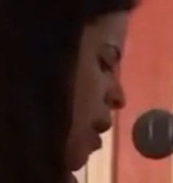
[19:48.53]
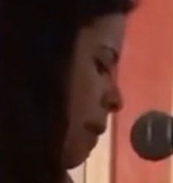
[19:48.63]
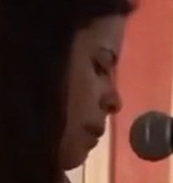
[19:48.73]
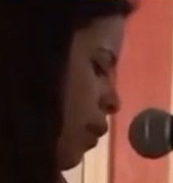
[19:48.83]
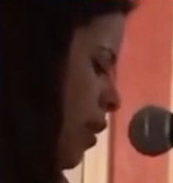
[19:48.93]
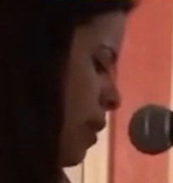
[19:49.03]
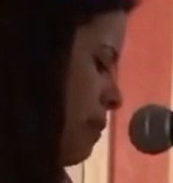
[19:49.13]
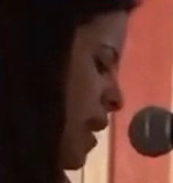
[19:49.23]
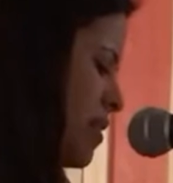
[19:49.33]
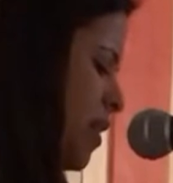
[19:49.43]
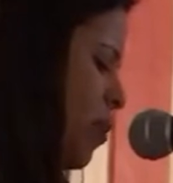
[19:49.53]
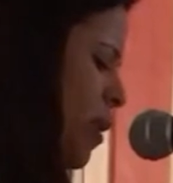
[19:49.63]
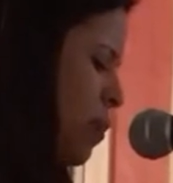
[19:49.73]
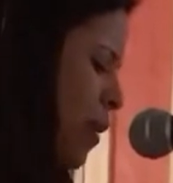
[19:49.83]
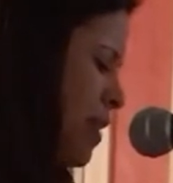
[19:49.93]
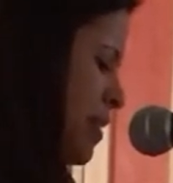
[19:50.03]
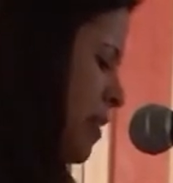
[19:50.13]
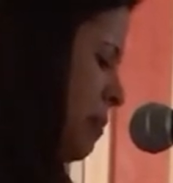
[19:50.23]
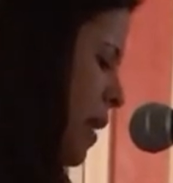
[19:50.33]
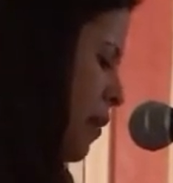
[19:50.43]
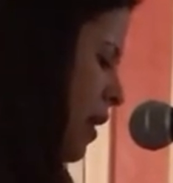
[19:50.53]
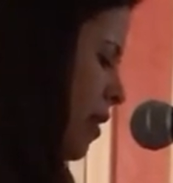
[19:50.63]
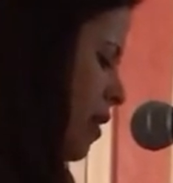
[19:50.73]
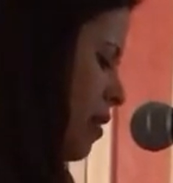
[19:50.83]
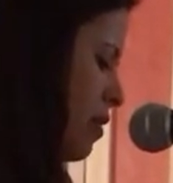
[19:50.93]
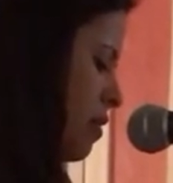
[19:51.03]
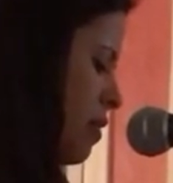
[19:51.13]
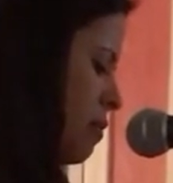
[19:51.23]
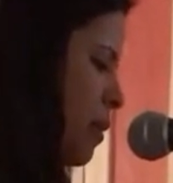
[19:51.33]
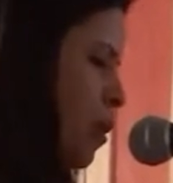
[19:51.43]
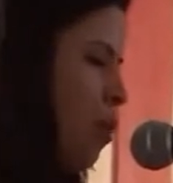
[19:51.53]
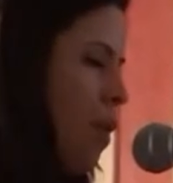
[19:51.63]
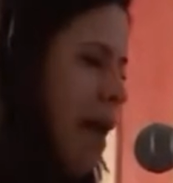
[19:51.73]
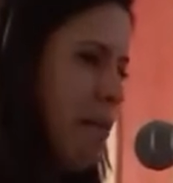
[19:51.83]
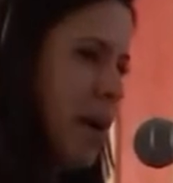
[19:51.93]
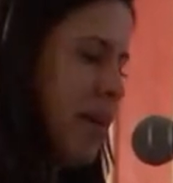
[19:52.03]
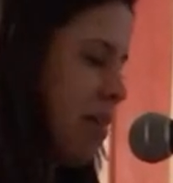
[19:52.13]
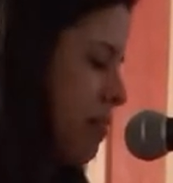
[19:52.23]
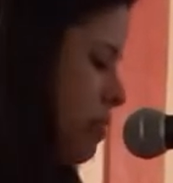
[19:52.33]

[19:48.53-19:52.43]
Born in Mexico and raised in America. But who am I?